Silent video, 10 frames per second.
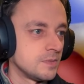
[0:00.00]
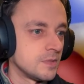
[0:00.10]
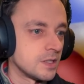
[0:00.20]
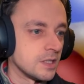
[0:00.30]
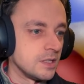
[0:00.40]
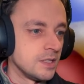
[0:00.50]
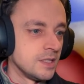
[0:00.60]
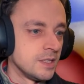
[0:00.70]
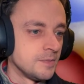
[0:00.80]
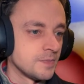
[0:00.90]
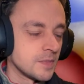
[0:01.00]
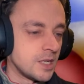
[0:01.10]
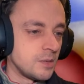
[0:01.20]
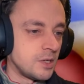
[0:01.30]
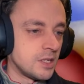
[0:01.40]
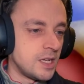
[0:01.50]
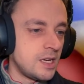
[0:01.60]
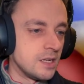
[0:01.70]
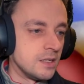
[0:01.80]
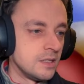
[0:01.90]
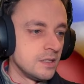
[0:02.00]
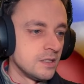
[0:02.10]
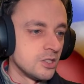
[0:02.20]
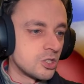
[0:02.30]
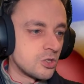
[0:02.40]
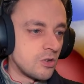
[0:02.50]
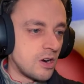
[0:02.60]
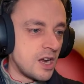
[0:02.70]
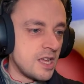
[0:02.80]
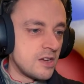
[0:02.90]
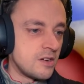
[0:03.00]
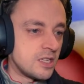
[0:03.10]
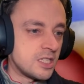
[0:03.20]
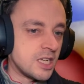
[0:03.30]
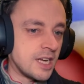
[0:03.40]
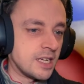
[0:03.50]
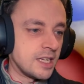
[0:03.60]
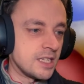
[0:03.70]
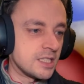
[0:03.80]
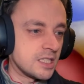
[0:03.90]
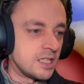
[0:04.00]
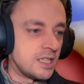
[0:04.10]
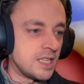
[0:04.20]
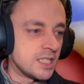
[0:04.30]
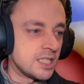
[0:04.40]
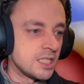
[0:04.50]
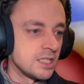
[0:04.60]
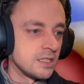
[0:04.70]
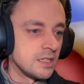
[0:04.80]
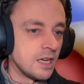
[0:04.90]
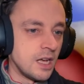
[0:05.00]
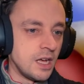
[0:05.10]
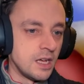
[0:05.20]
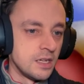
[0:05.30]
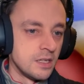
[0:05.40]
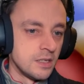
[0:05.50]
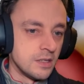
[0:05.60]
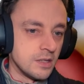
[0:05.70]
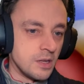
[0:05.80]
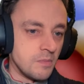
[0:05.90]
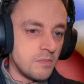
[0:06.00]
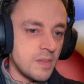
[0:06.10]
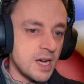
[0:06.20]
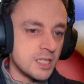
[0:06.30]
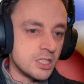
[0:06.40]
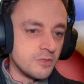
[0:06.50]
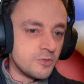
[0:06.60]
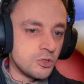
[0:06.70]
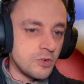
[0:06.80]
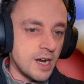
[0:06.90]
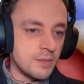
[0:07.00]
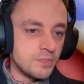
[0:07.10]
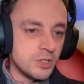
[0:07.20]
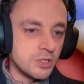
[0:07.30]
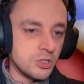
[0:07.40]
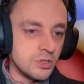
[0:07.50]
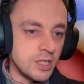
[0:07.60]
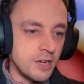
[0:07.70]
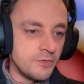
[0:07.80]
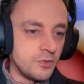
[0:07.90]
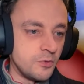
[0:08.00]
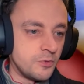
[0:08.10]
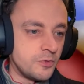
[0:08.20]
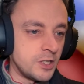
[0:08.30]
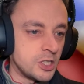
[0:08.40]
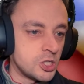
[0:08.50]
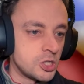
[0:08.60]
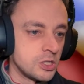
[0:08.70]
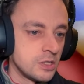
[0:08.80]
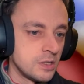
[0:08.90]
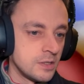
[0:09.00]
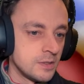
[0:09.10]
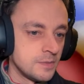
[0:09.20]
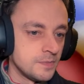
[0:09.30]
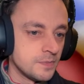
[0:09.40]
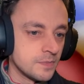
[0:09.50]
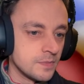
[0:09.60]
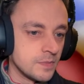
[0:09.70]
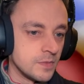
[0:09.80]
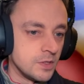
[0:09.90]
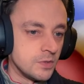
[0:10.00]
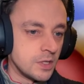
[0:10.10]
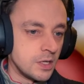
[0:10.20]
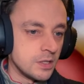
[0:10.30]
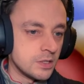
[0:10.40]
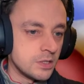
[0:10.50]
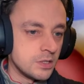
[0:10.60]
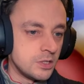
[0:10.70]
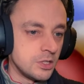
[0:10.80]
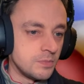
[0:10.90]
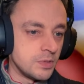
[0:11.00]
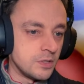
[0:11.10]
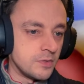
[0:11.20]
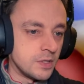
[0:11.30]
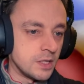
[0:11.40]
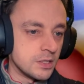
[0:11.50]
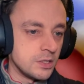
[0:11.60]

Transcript: Okay. Come on, then! Try your attack against this, huh? The mass of traps should have you finished. You can't jump over that.